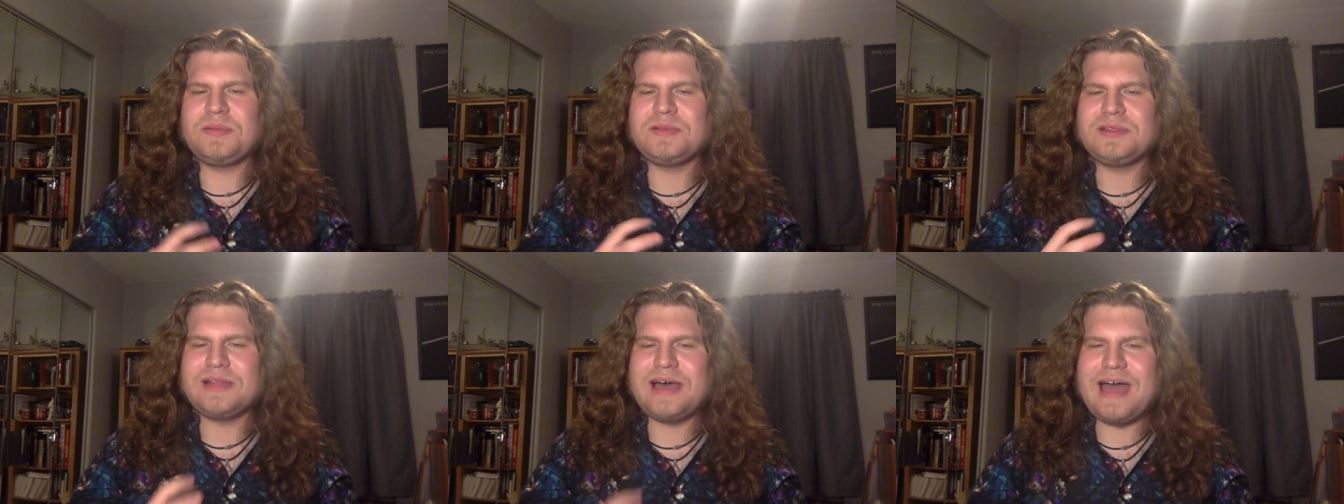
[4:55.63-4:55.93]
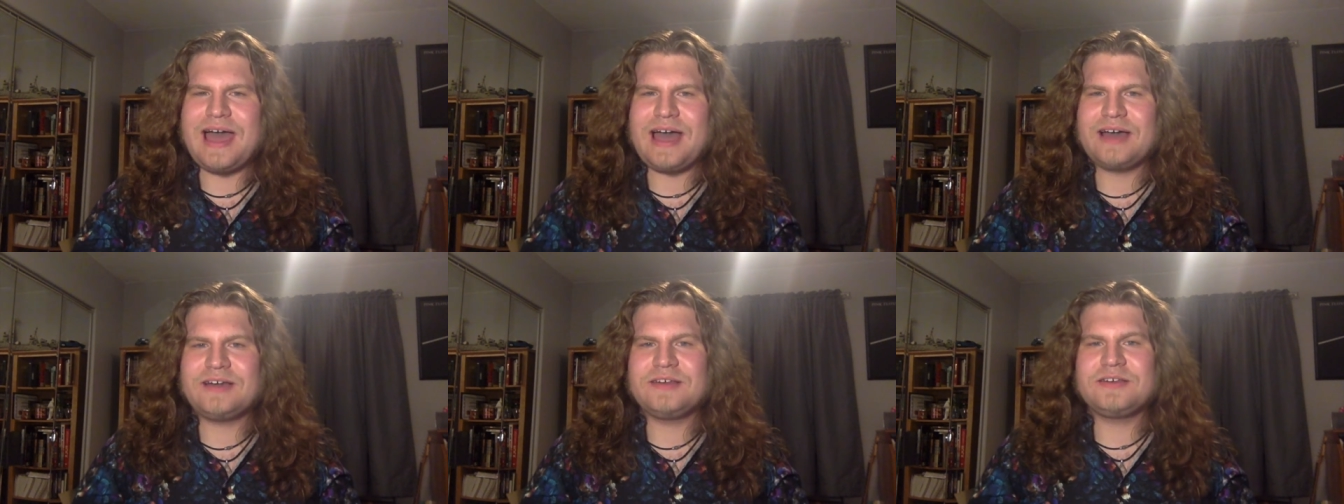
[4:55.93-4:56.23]

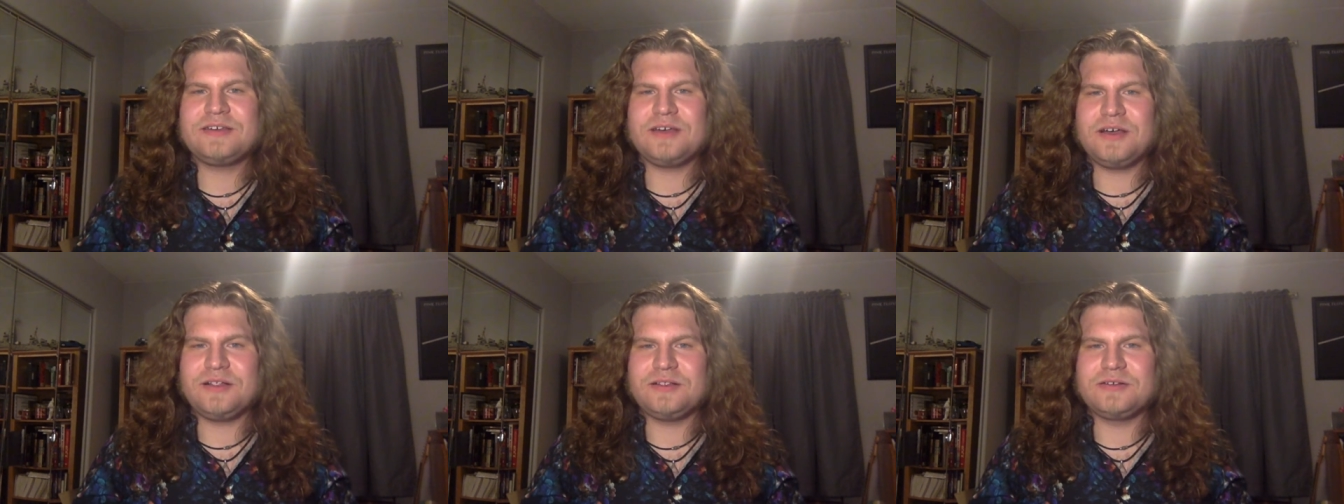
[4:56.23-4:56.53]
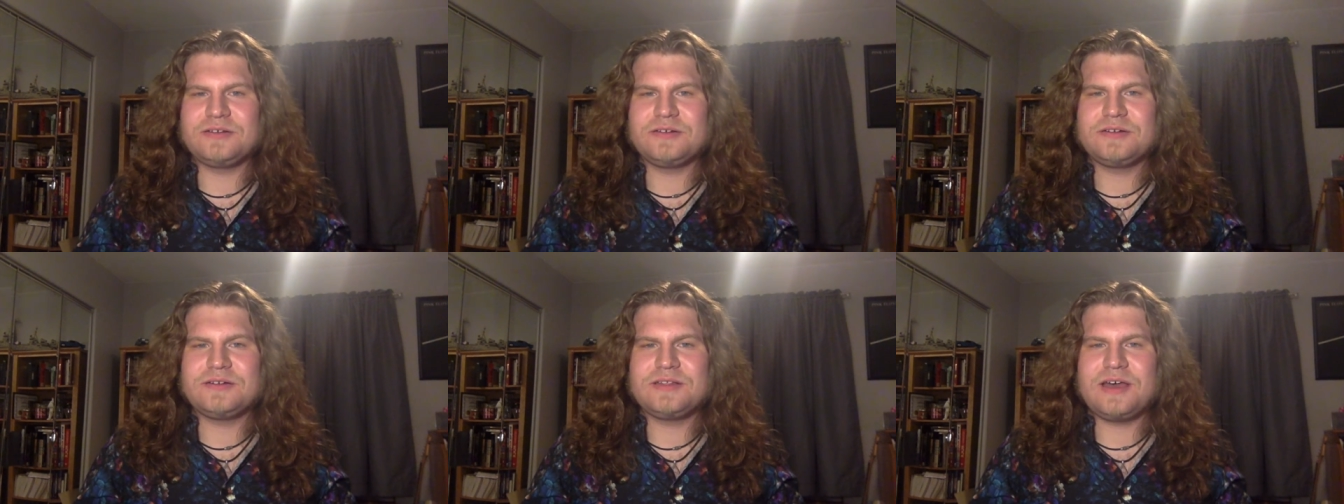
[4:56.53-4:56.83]
black
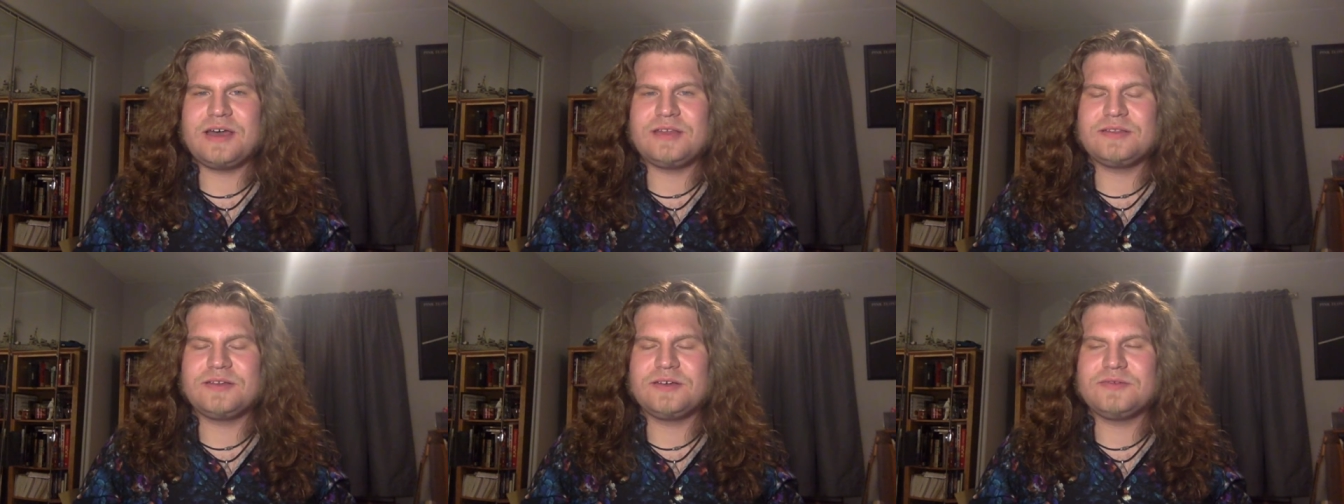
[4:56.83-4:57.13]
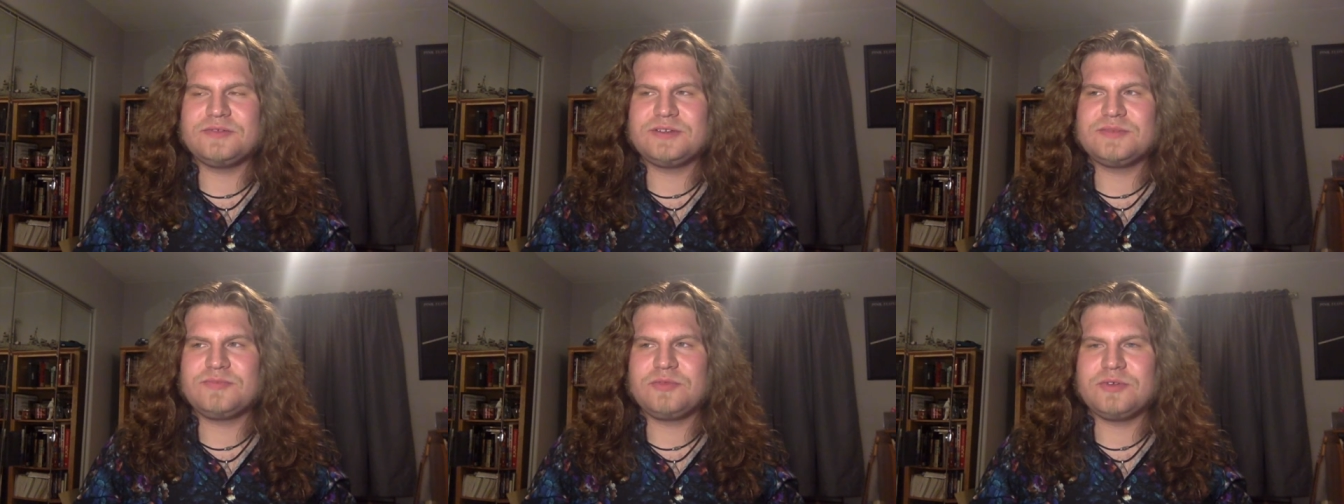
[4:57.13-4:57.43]
color I
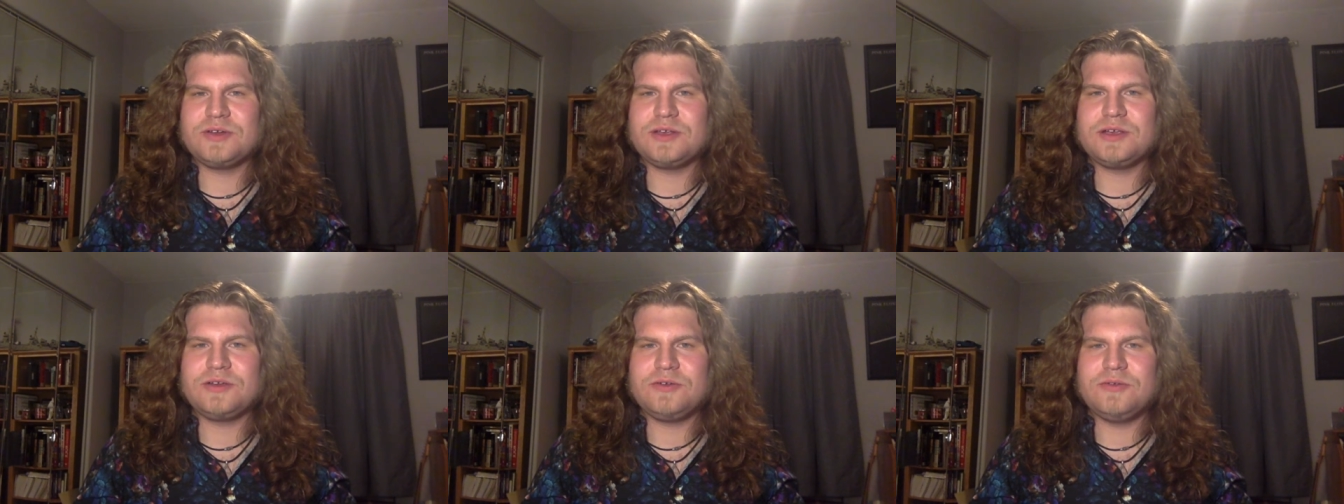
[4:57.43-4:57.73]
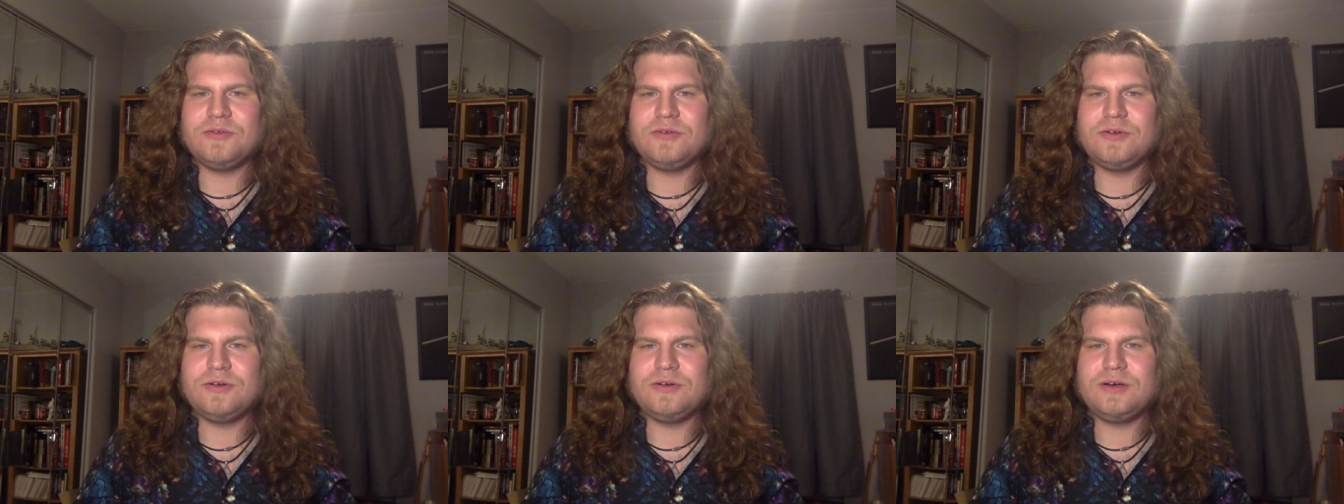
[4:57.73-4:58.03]
thought was pretty
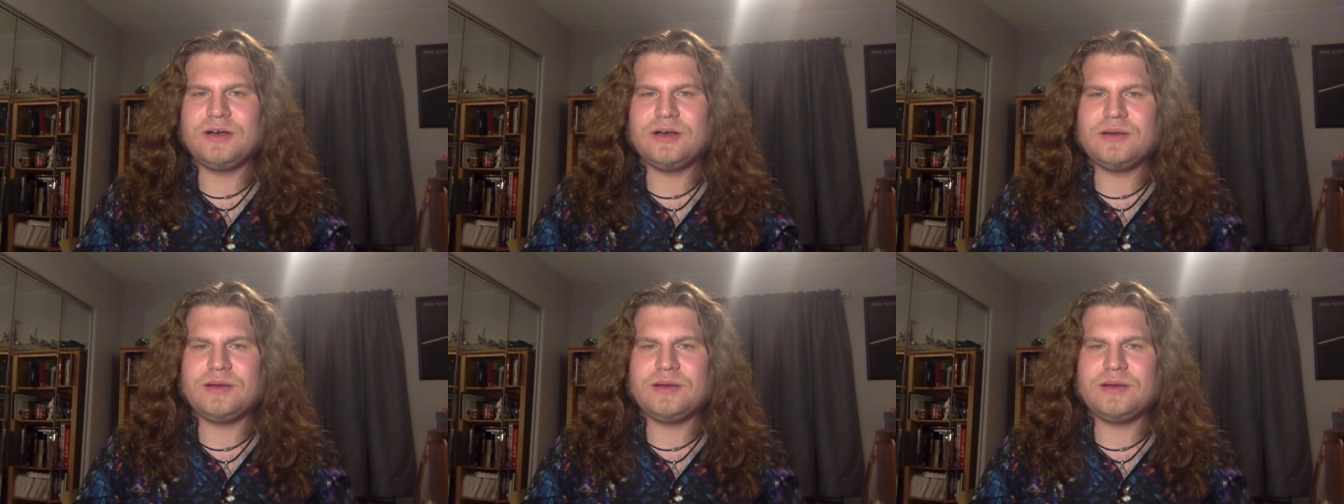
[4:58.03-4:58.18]
cool.